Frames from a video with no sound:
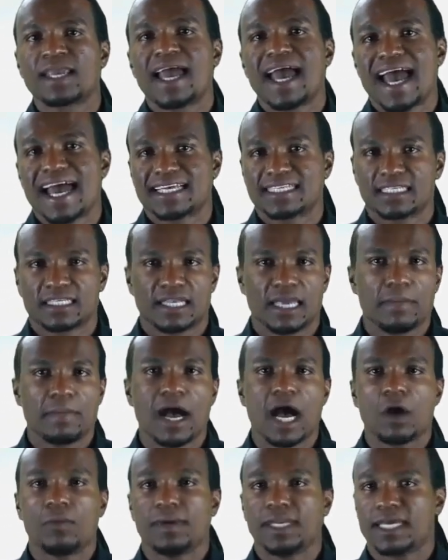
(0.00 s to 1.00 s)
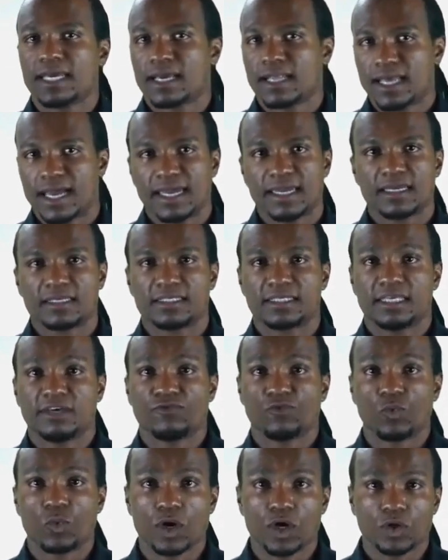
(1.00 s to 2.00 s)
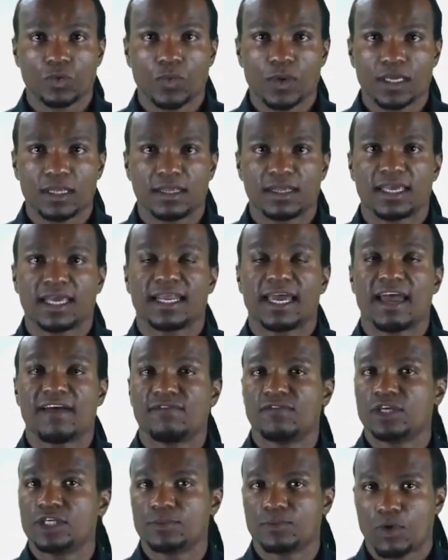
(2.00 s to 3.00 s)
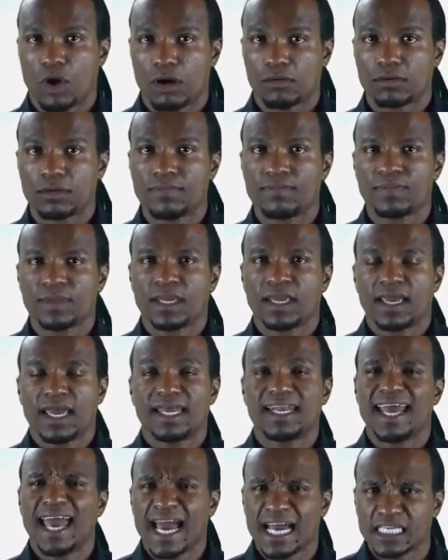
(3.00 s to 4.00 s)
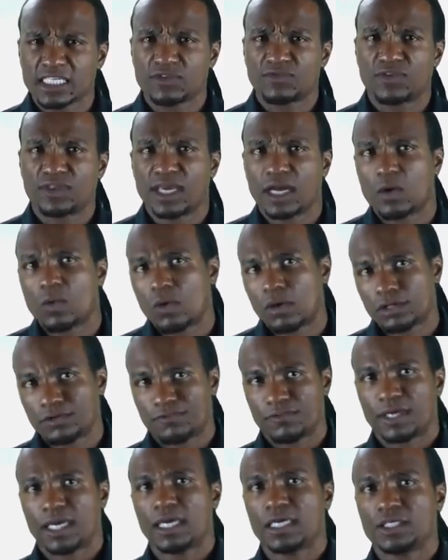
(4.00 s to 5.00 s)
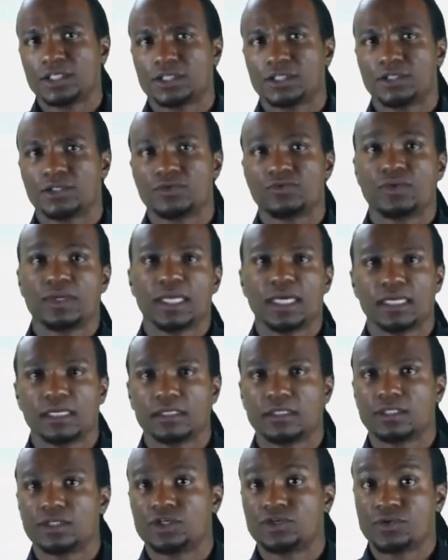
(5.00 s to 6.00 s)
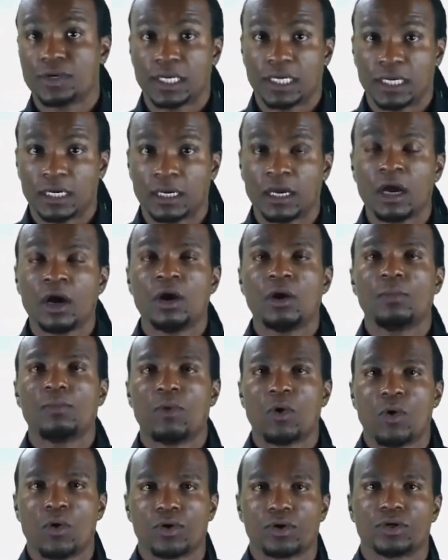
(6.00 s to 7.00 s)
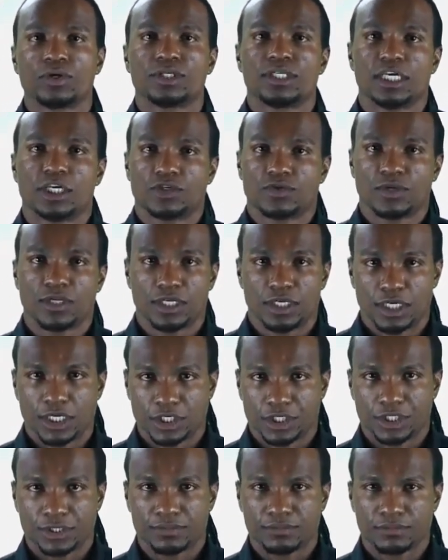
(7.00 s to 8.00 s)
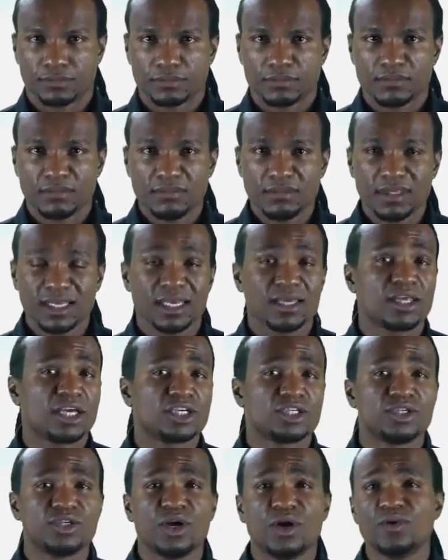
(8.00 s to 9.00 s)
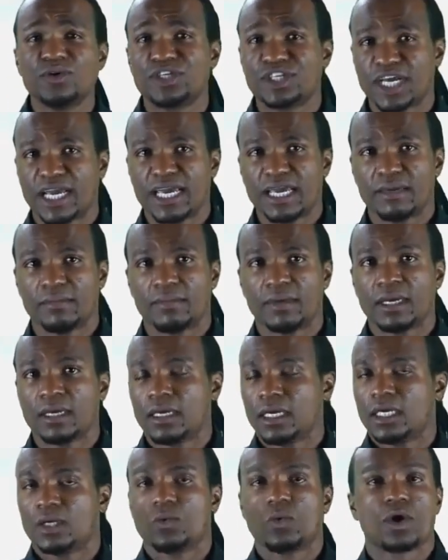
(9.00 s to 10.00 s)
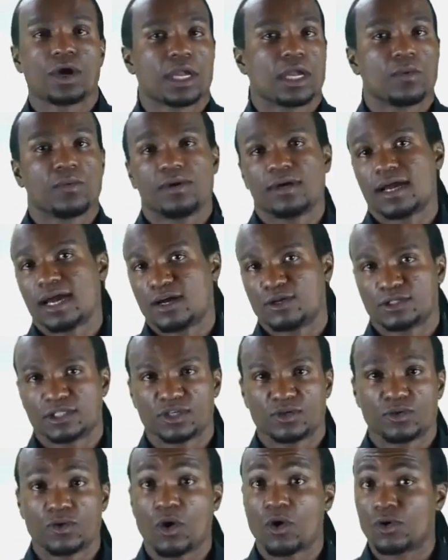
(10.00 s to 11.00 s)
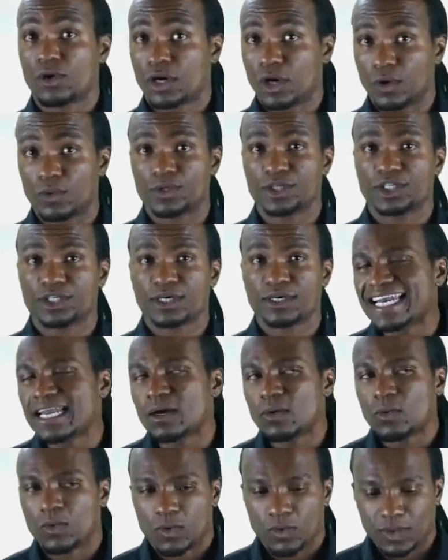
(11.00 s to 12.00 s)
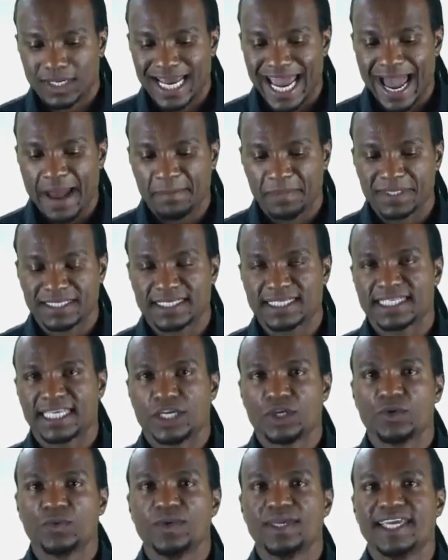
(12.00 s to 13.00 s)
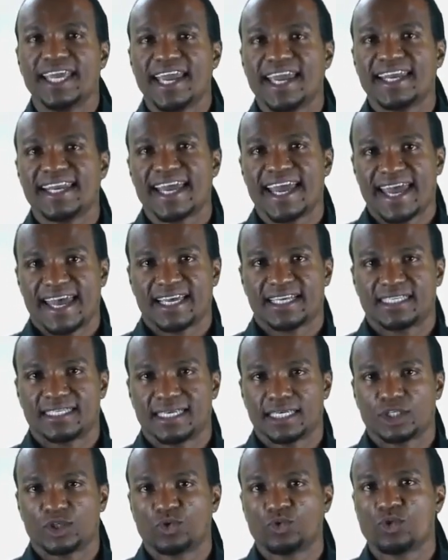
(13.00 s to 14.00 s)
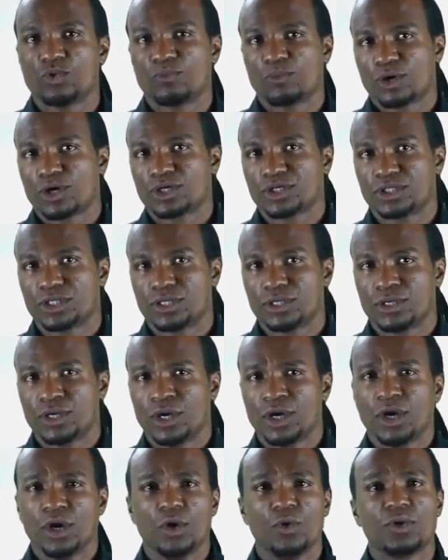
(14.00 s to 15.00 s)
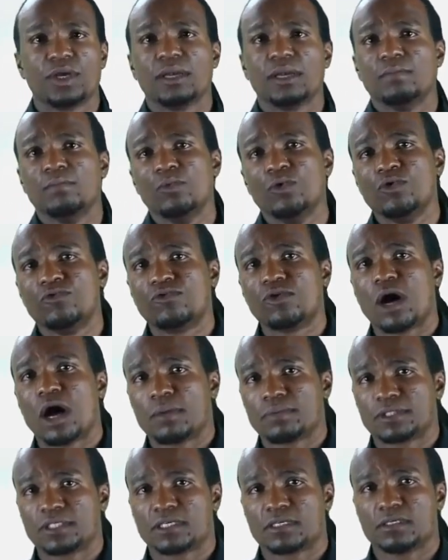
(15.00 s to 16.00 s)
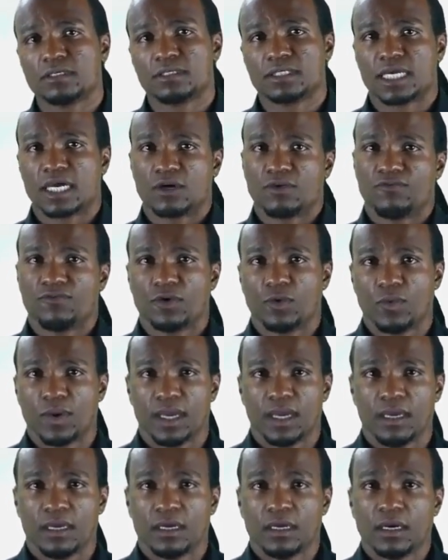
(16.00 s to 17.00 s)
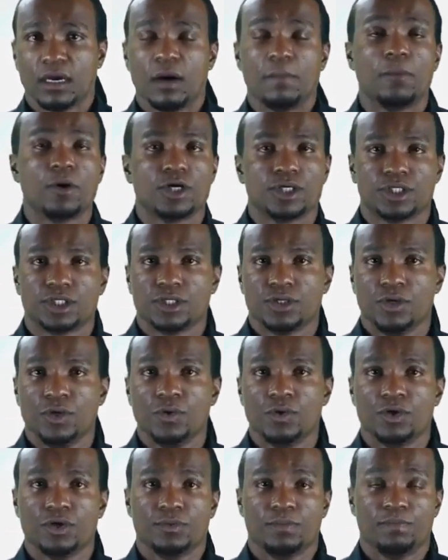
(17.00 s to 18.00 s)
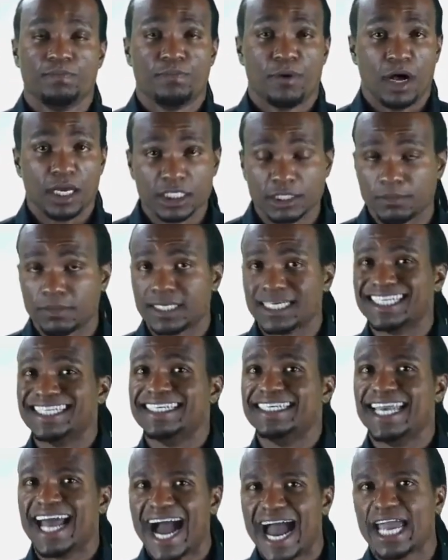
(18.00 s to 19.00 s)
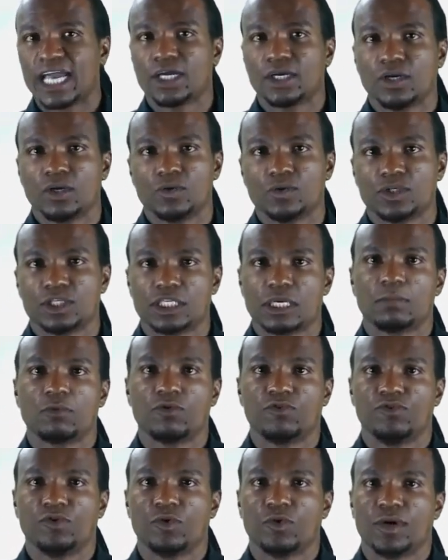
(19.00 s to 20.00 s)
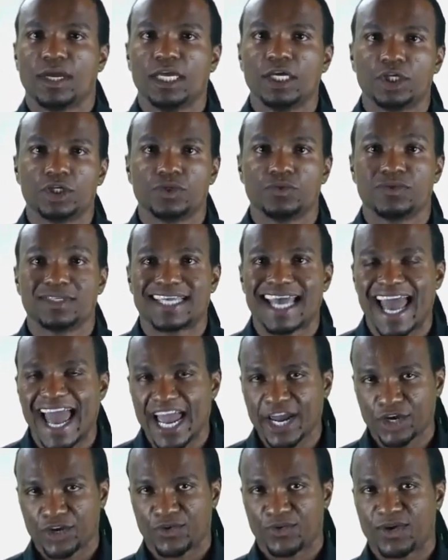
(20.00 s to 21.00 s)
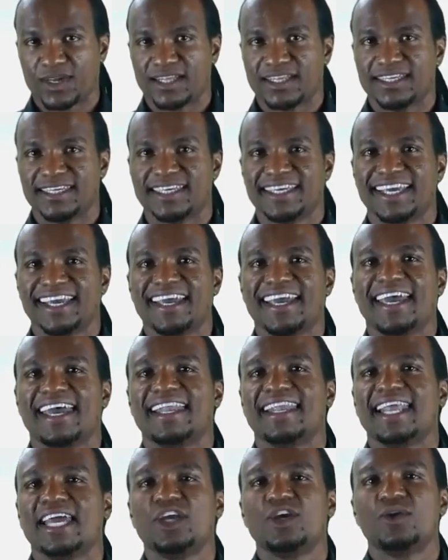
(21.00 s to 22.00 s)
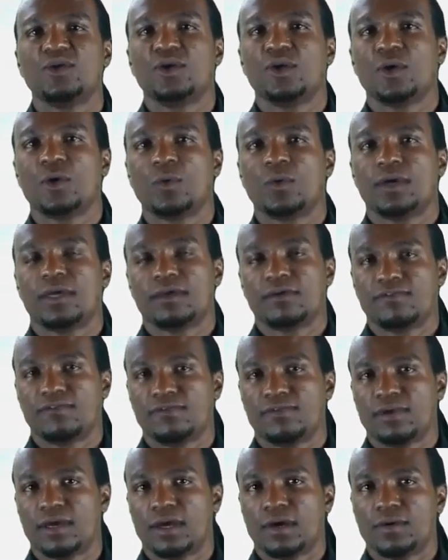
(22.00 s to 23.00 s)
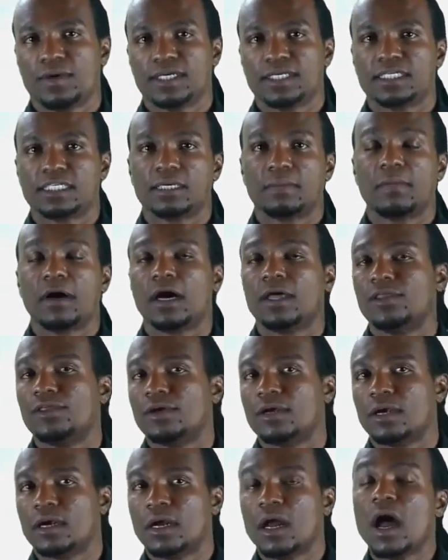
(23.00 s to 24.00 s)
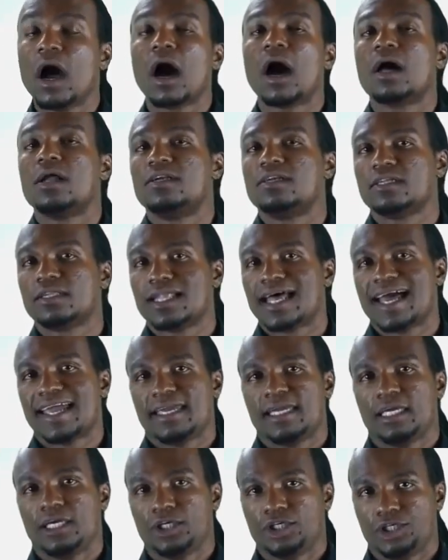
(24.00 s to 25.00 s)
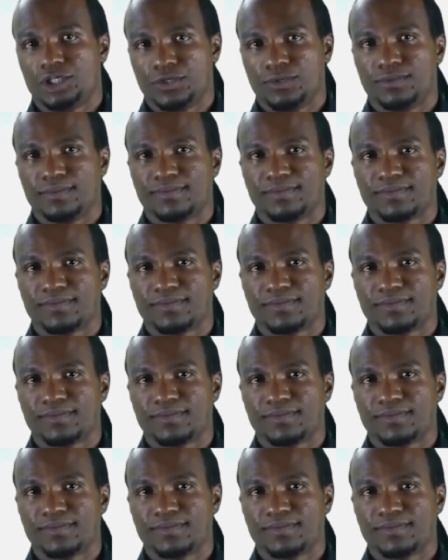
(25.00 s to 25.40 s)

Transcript: Ask them how many clients they've worked with that have this problem, and ask for their qualifications related to treating porn or sexual addiction. There's no shame in working with a counselor or a coach. What happens is that you gain access to a person who can move obstacles out of your way, a person who could possibly diagnose some of your issues accurately and let you know if there is some other underlying issue.